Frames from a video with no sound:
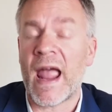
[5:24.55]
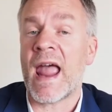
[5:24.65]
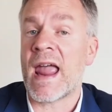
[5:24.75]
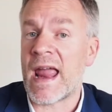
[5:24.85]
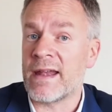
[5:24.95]

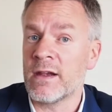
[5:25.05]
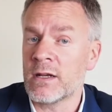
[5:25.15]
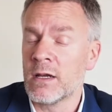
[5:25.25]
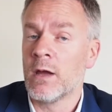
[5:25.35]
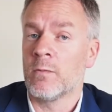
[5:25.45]
And
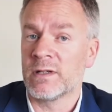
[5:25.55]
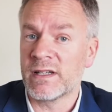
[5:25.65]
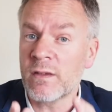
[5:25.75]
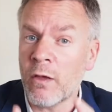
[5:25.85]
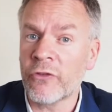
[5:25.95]
what
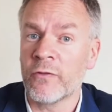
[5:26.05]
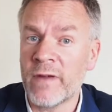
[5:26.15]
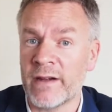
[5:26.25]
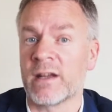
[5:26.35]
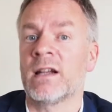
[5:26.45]
is also
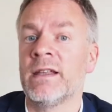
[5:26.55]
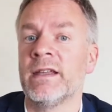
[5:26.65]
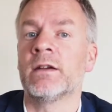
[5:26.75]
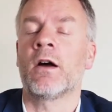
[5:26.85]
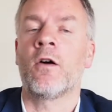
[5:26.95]
very
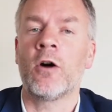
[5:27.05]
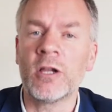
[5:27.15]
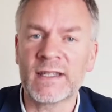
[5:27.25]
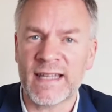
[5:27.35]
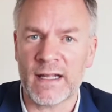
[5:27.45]
clear, a
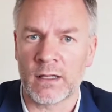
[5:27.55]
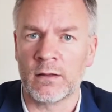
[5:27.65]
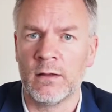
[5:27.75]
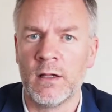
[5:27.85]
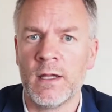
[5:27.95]
hotel